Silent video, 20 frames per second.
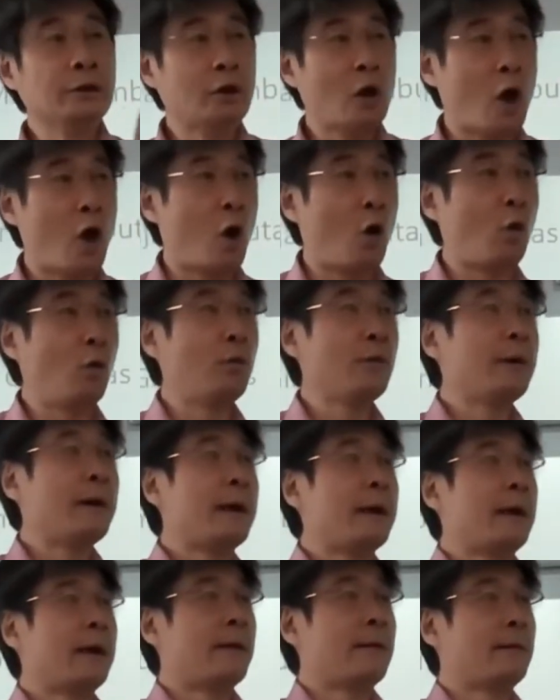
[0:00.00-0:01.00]
We
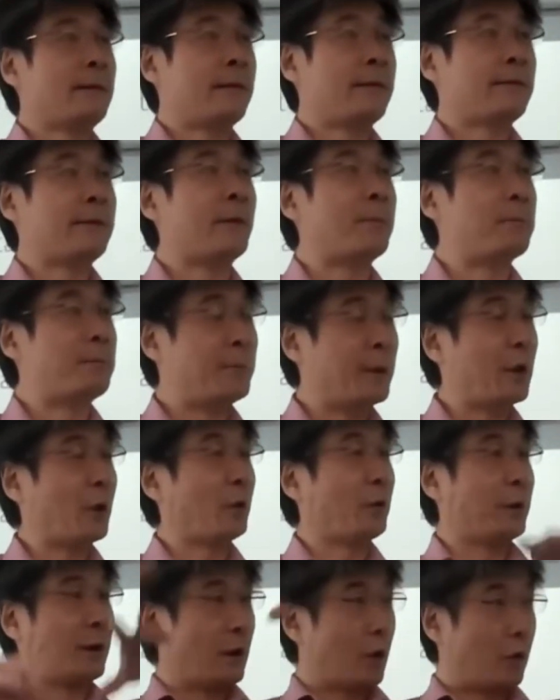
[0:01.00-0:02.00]
know the
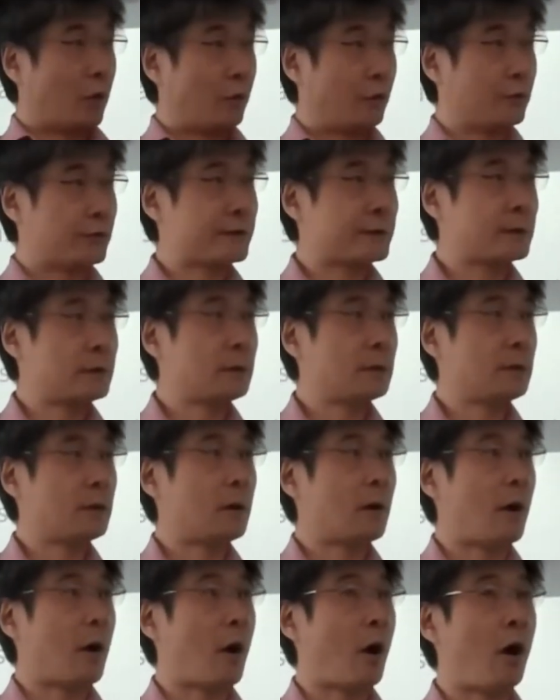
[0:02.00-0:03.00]

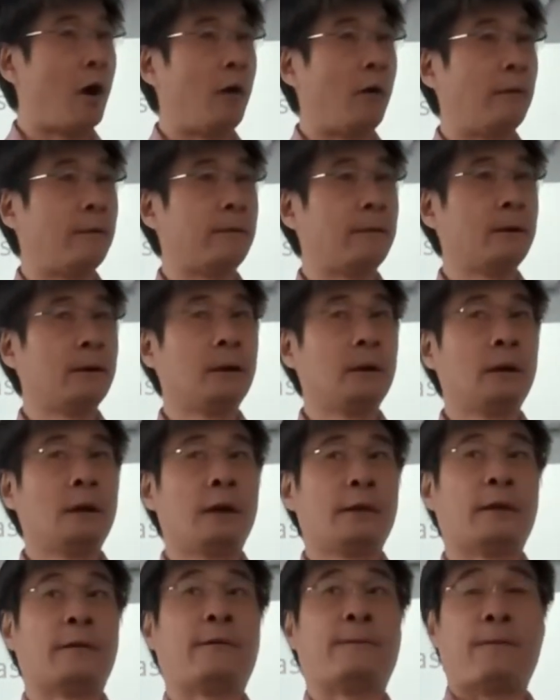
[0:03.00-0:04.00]
burials of
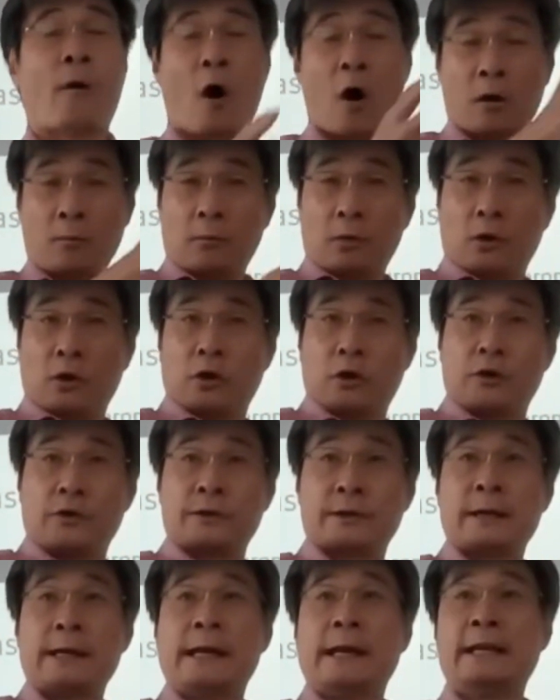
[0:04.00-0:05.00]
the
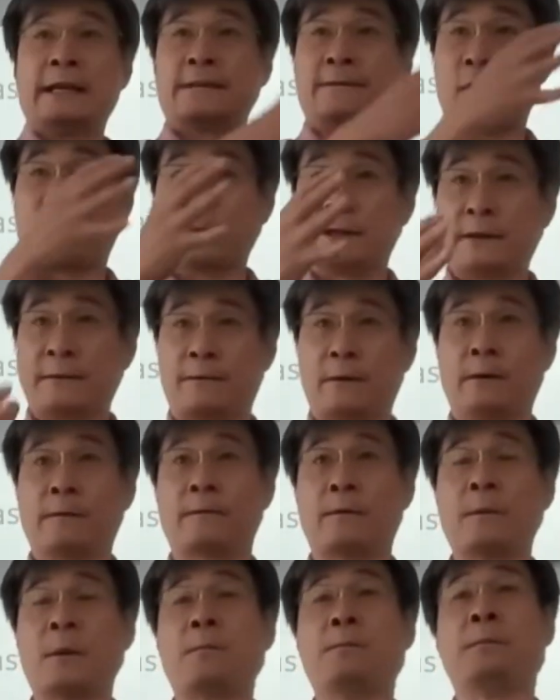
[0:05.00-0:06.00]
farmers is very
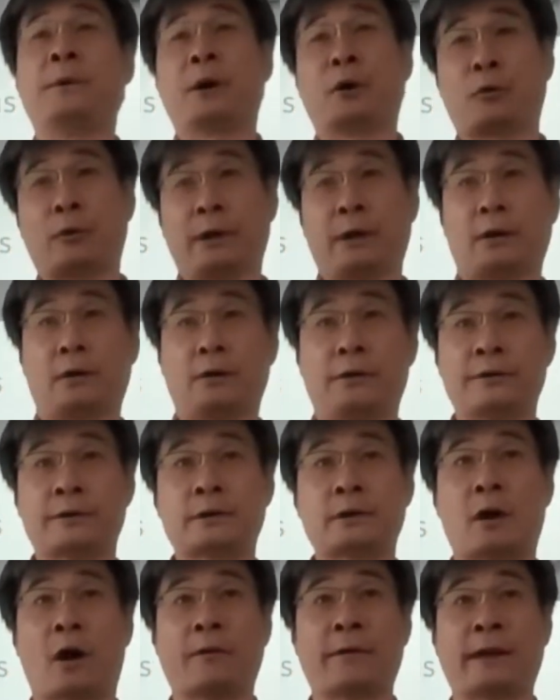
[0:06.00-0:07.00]
different from the
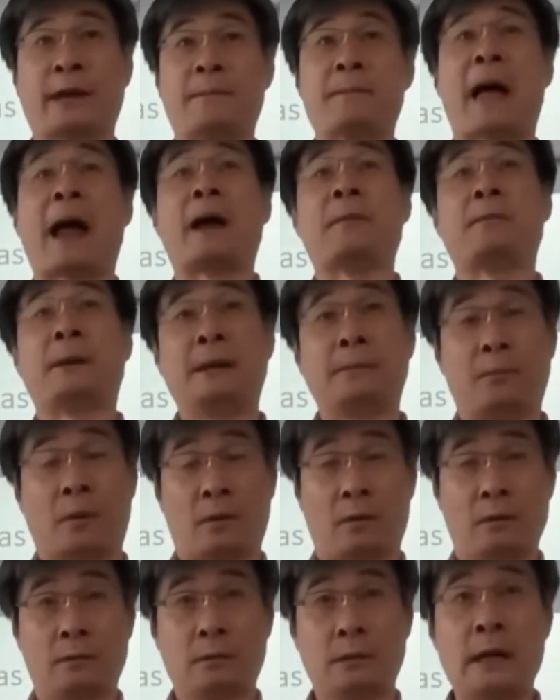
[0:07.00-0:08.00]
burials of the
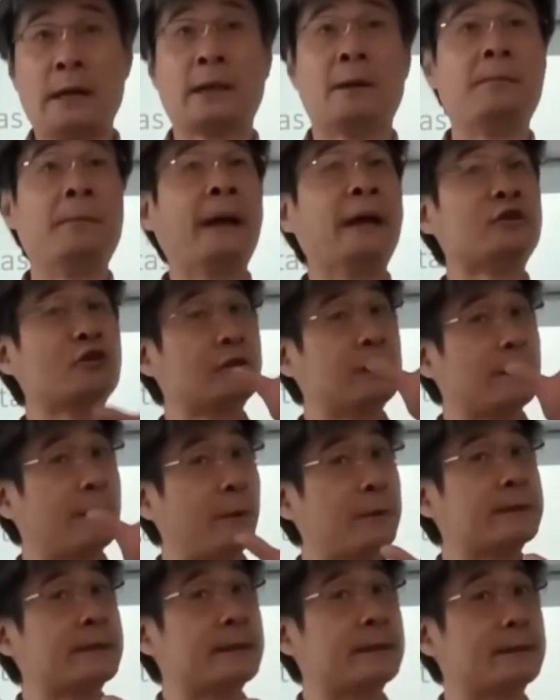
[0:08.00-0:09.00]
Yamnaya people. The
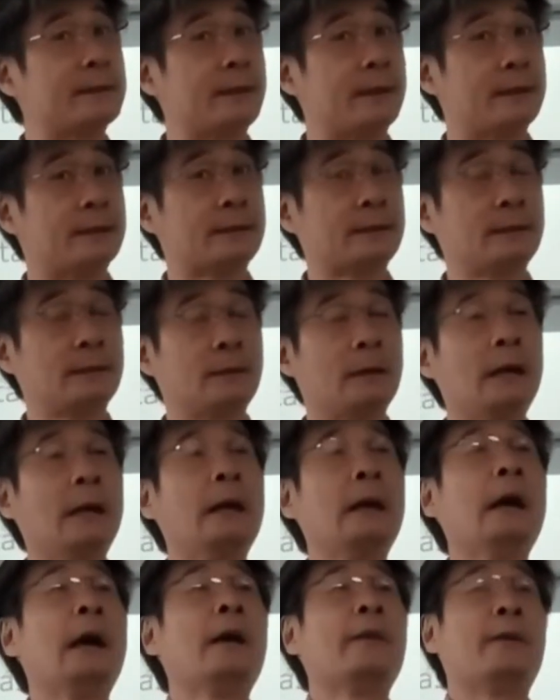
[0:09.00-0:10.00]
major difference is this.
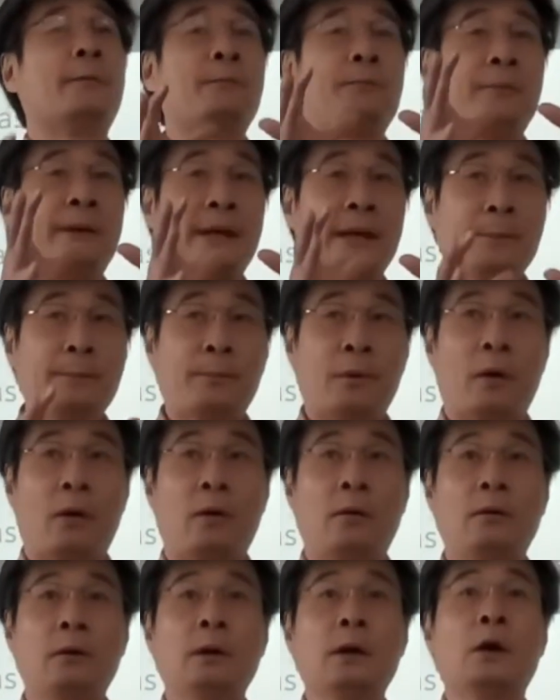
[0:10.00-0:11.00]
The
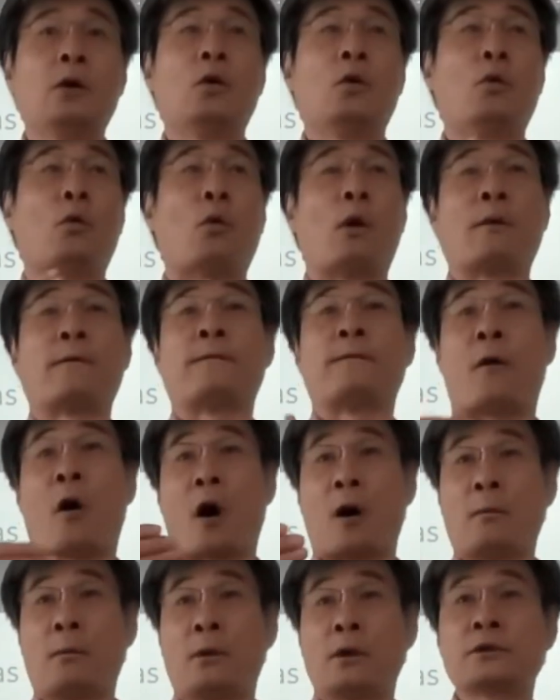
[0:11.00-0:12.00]
people who
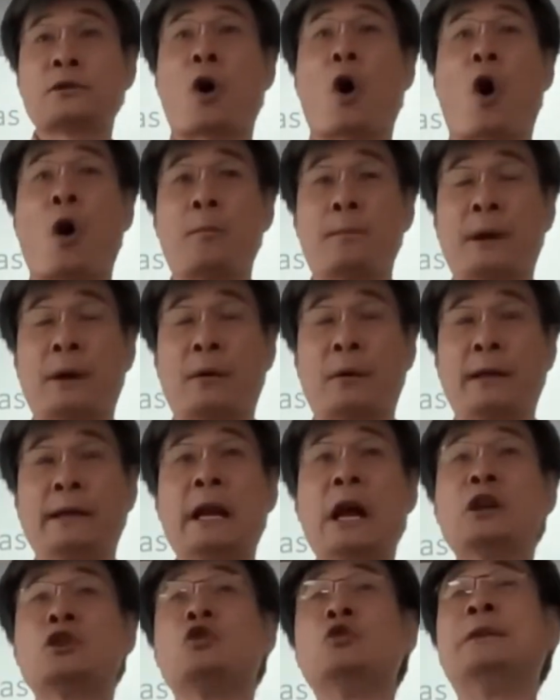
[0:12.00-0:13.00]
are farmers are
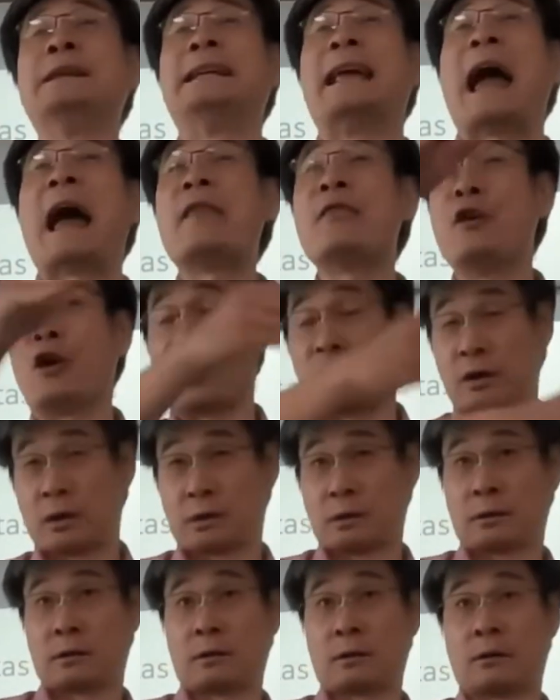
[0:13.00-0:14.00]
buried
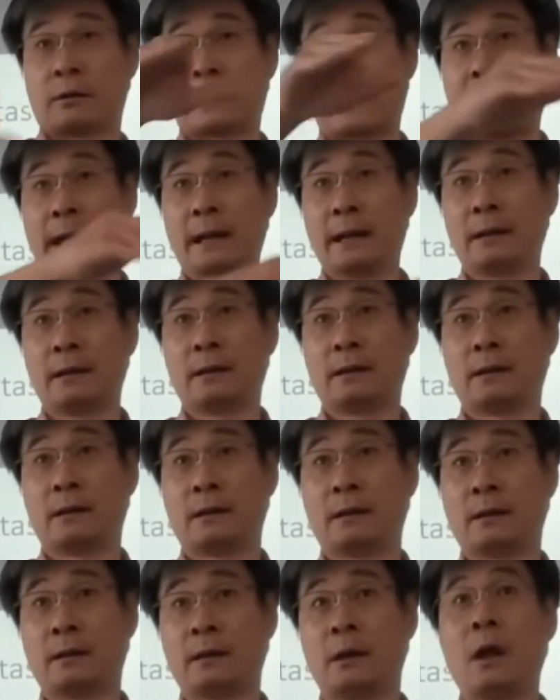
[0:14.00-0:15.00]
together,
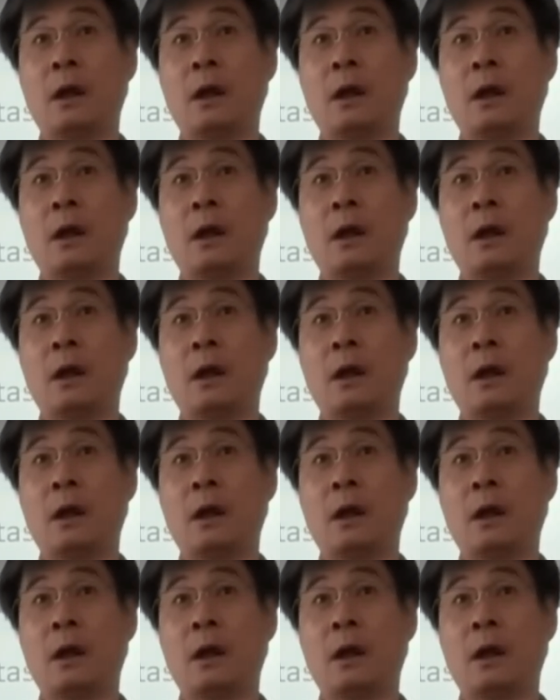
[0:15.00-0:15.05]
okay?